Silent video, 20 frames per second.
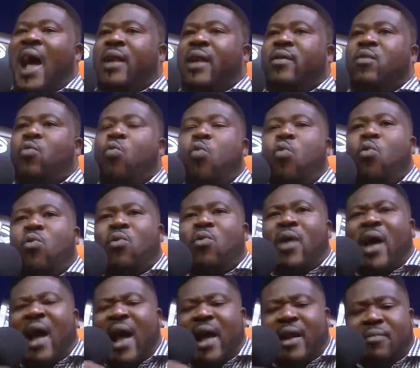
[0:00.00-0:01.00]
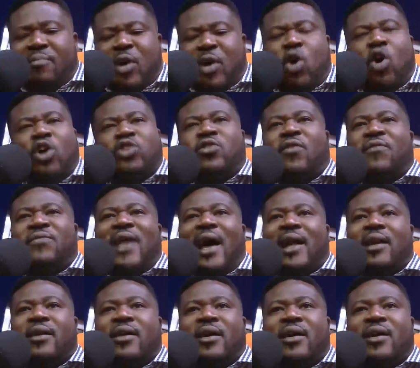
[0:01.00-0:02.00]
And because of
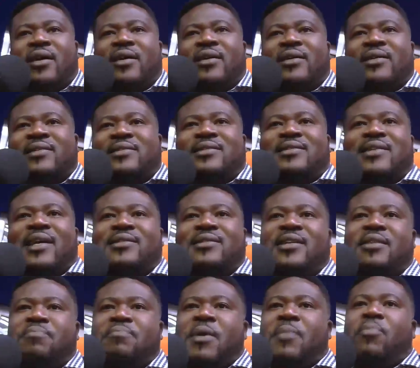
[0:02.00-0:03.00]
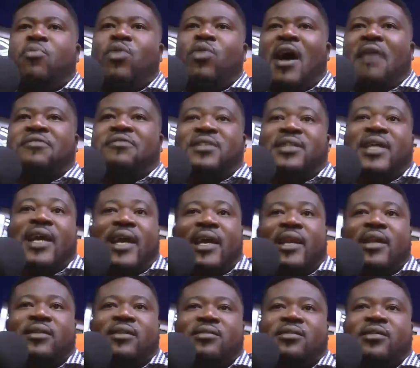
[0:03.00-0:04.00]
that, certain people have
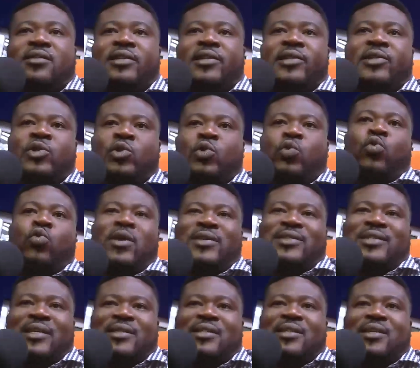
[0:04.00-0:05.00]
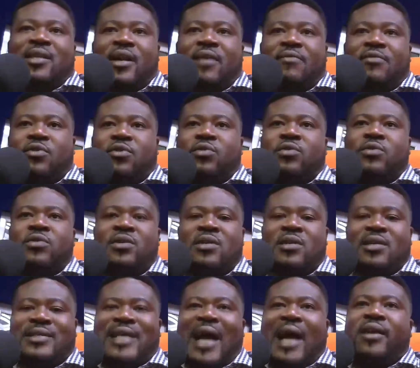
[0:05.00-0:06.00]
taken it to a certain level
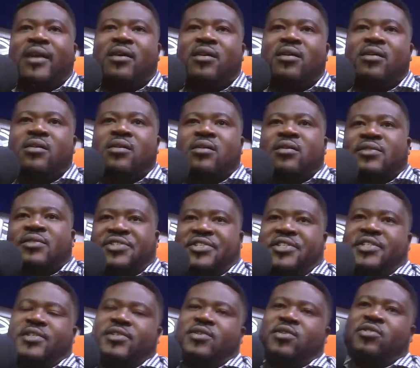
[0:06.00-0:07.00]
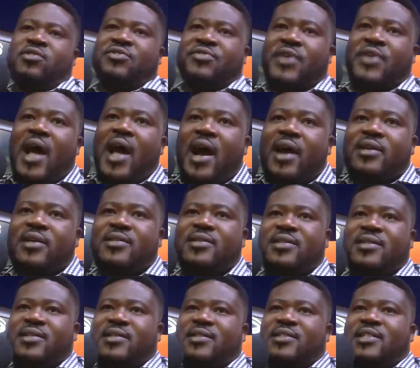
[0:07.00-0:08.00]
that she is on drugs,
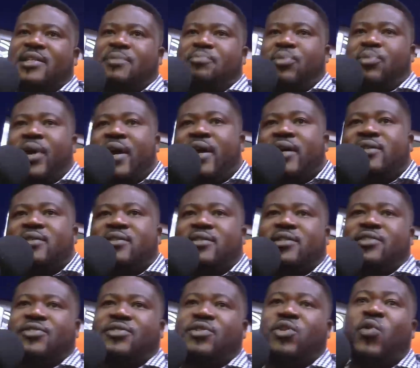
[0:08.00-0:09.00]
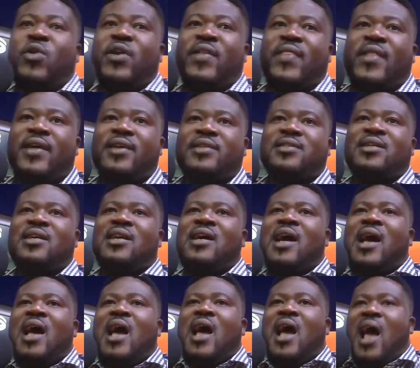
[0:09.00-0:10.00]
she is depressed, she's doing this,
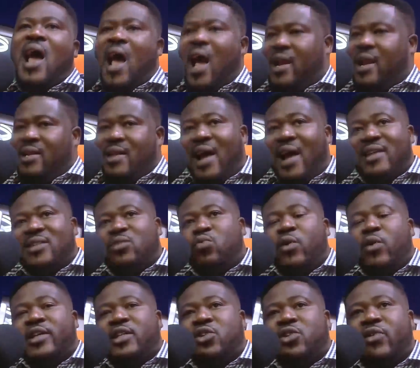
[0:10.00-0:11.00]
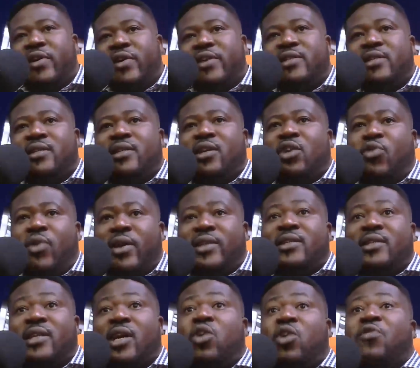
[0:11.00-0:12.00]
and that is what is
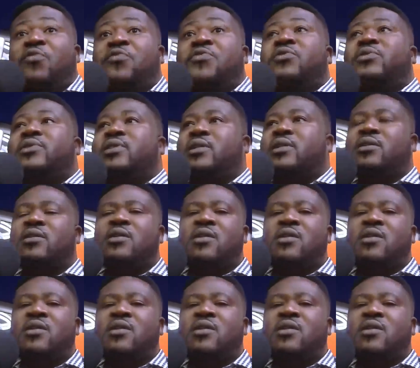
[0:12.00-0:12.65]
creating the confusion.